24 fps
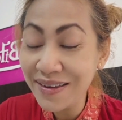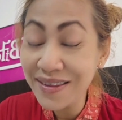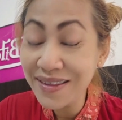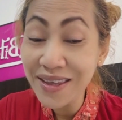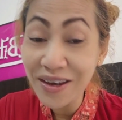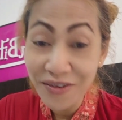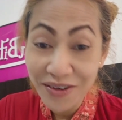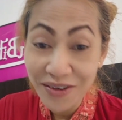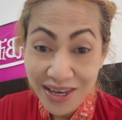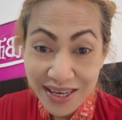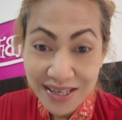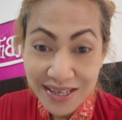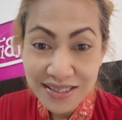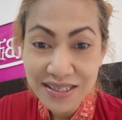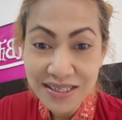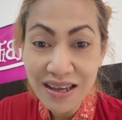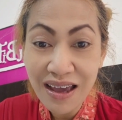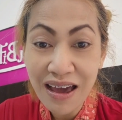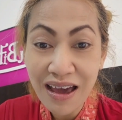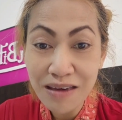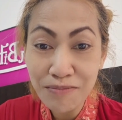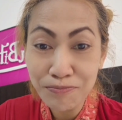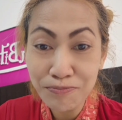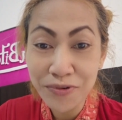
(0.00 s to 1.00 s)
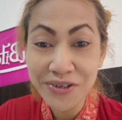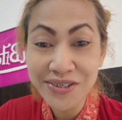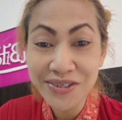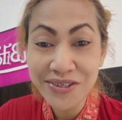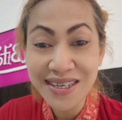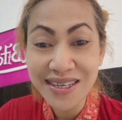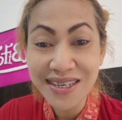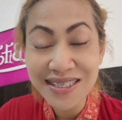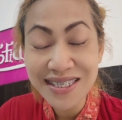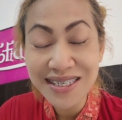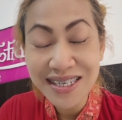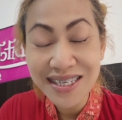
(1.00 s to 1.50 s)
There is
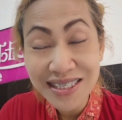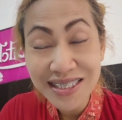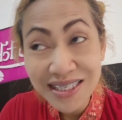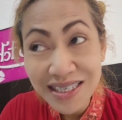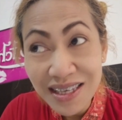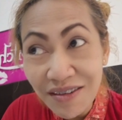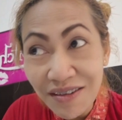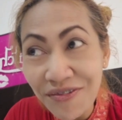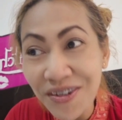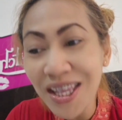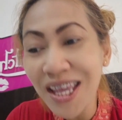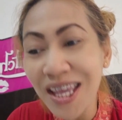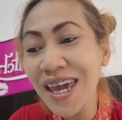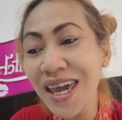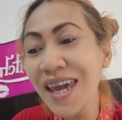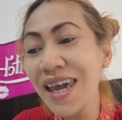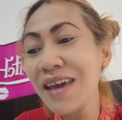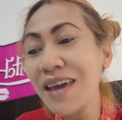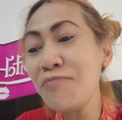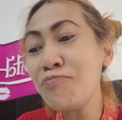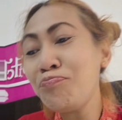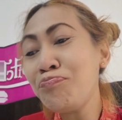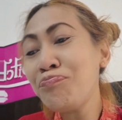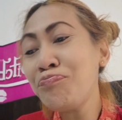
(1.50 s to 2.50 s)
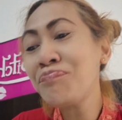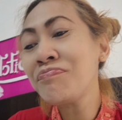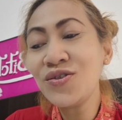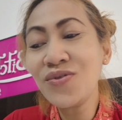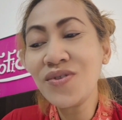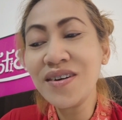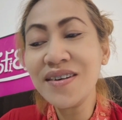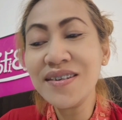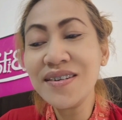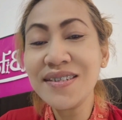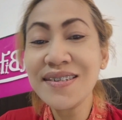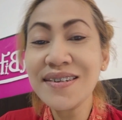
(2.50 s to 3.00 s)
hypersensitivity
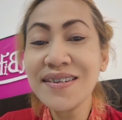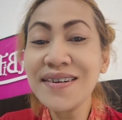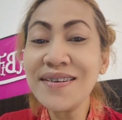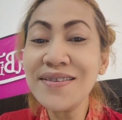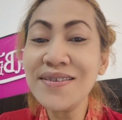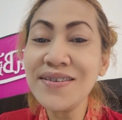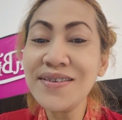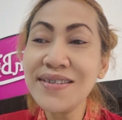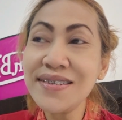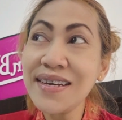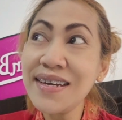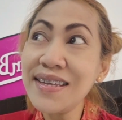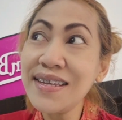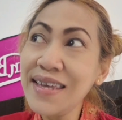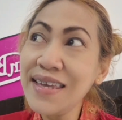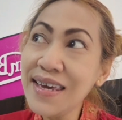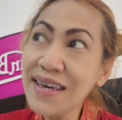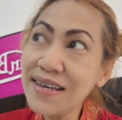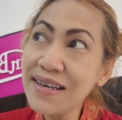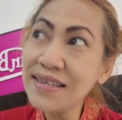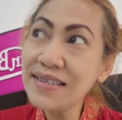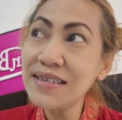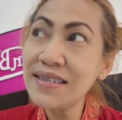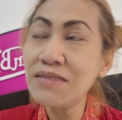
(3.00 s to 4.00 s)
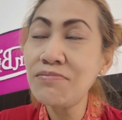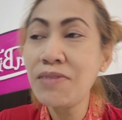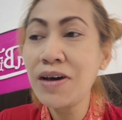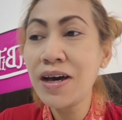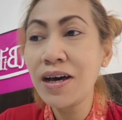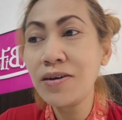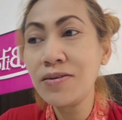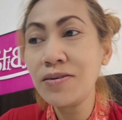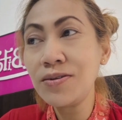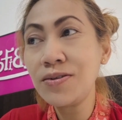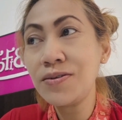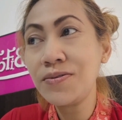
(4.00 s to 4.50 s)
towards others' ideas
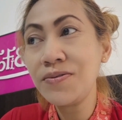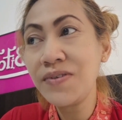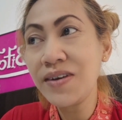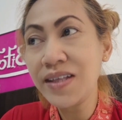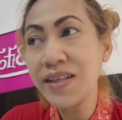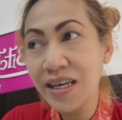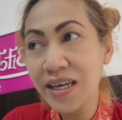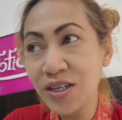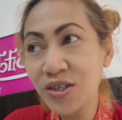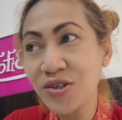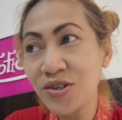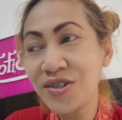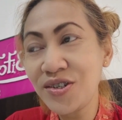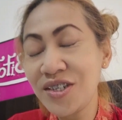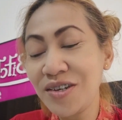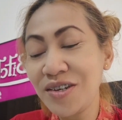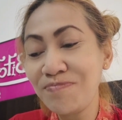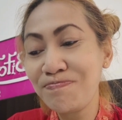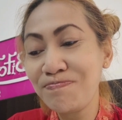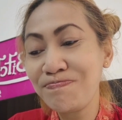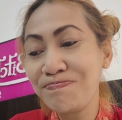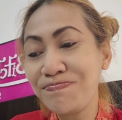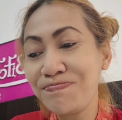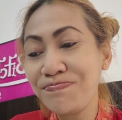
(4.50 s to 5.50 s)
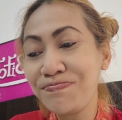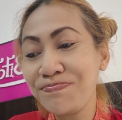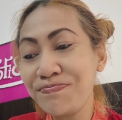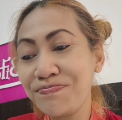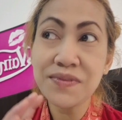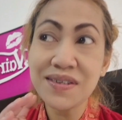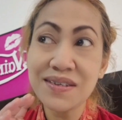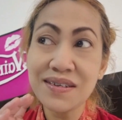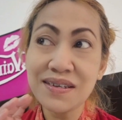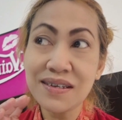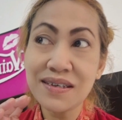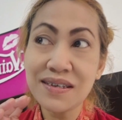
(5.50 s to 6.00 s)
about relationship.
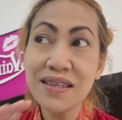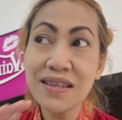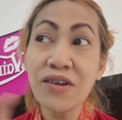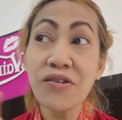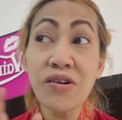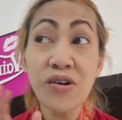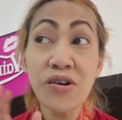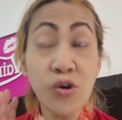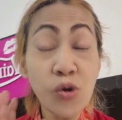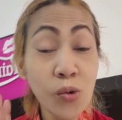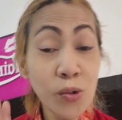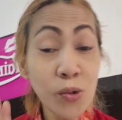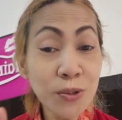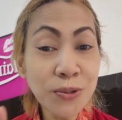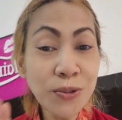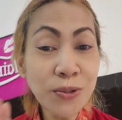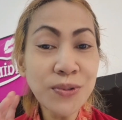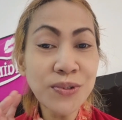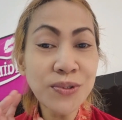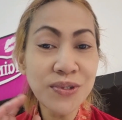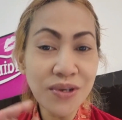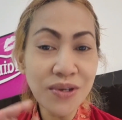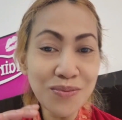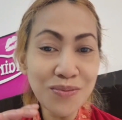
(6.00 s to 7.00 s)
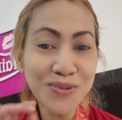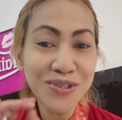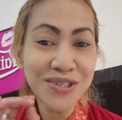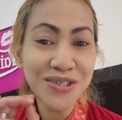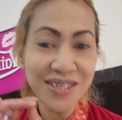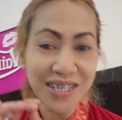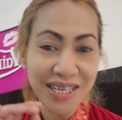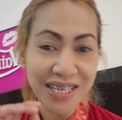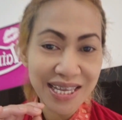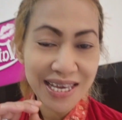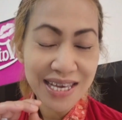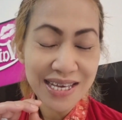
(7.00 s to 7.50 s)
There are also some
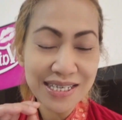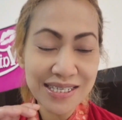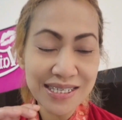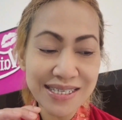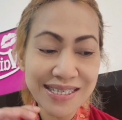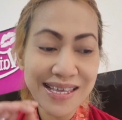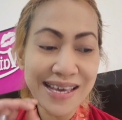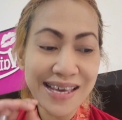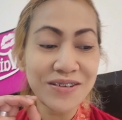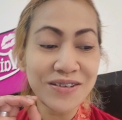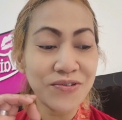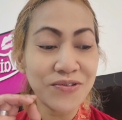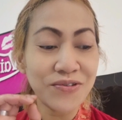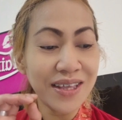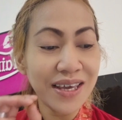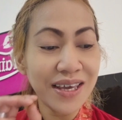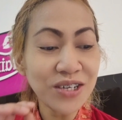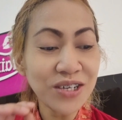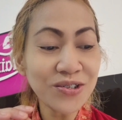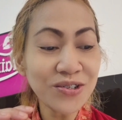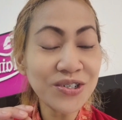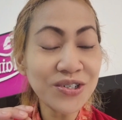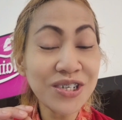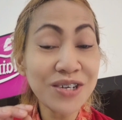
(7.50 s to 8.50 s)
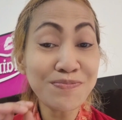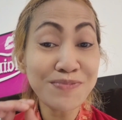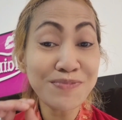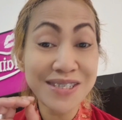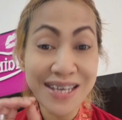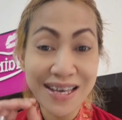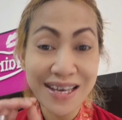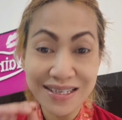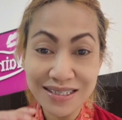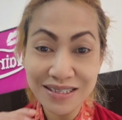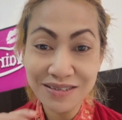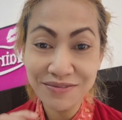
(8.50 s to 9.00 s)
studies that relationship
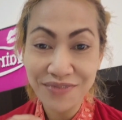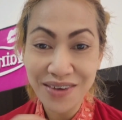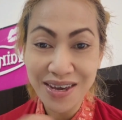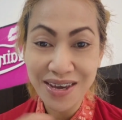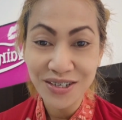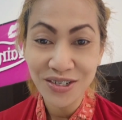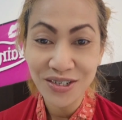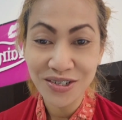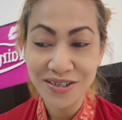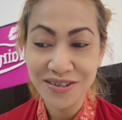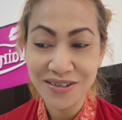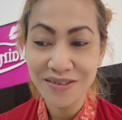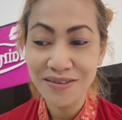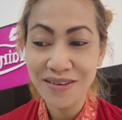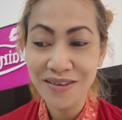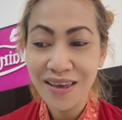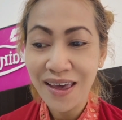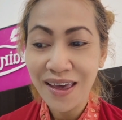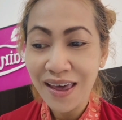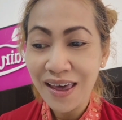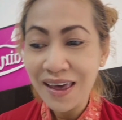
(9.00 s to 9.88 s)
satisfaction